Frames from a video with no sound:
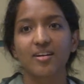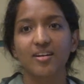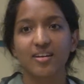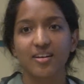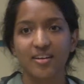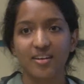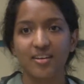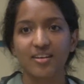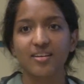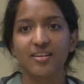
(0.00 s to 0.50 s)

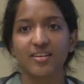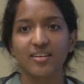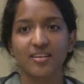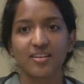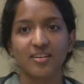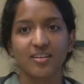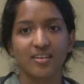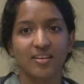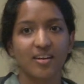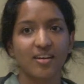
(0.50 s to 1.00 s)
with
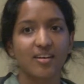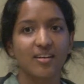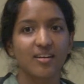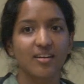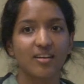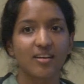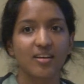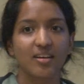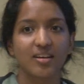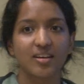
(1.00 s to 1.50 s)
Yeah.
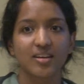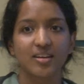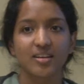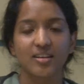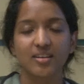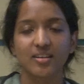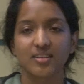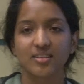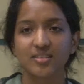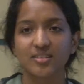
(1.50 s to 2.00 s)

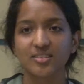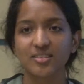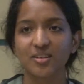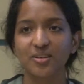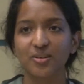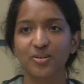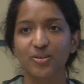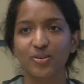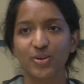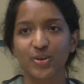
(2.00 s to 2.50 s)

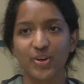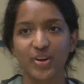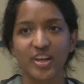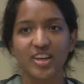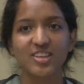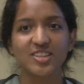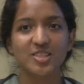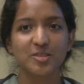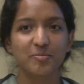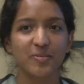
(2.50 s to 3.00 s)
So
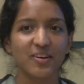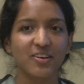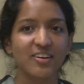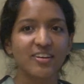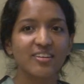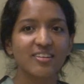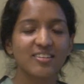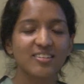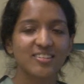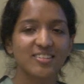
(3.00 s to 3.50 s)
in
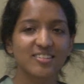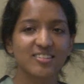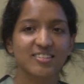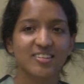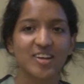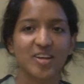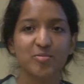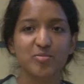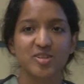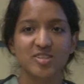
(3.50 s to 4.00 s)
Spirit, the
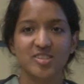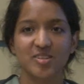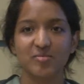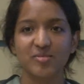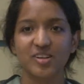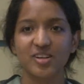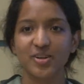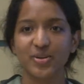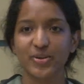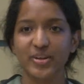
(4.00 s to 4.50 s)
scheme is
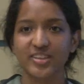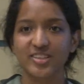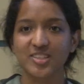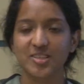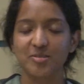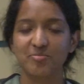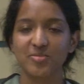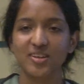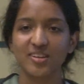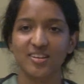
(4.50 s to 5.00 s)
similar to
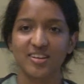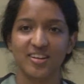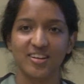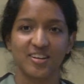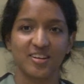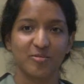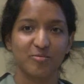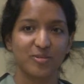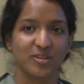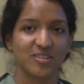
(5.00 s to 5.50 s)
XCP in
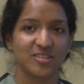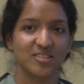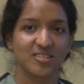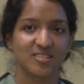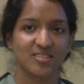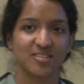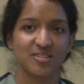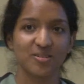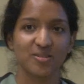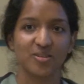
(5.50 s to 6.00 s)
that it
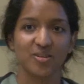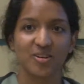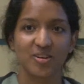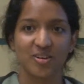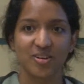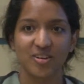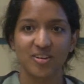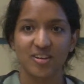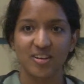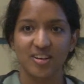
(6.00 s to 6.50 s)
wants to
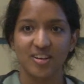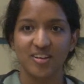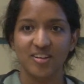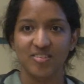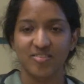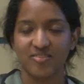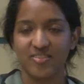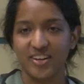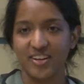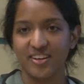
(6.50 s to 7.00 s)

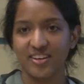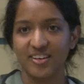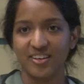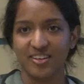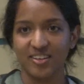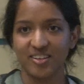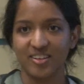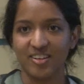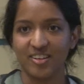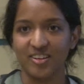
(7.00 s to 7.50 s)
find,
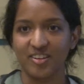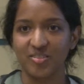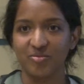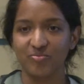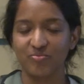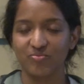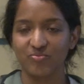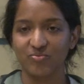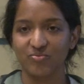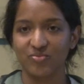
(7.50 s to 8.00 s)

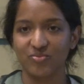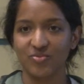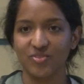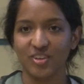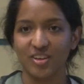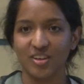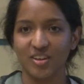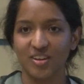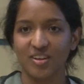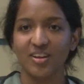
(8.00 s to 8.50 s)
um,
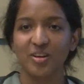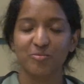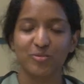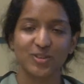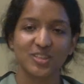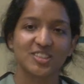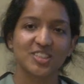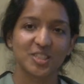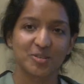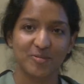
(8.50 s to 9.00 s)
it
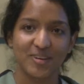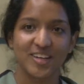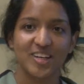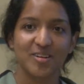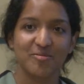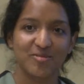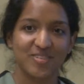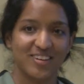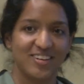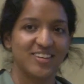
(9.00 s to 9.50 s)
wants to speed
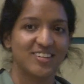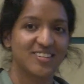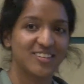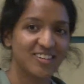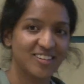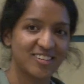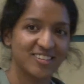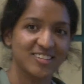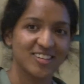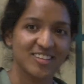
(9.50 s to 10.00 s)
up
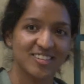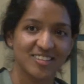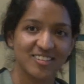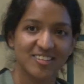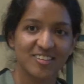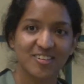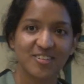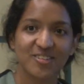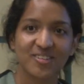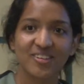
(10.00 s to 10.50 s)
traditional
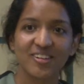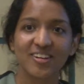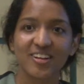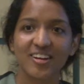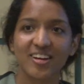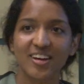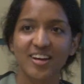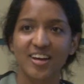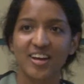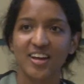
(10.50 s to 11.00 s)
congestion control.
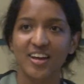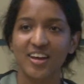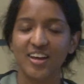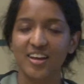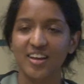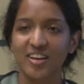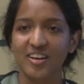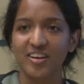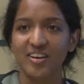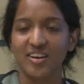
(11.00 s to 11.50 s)

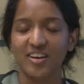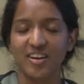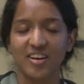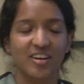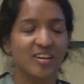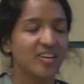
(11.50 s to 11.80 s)
And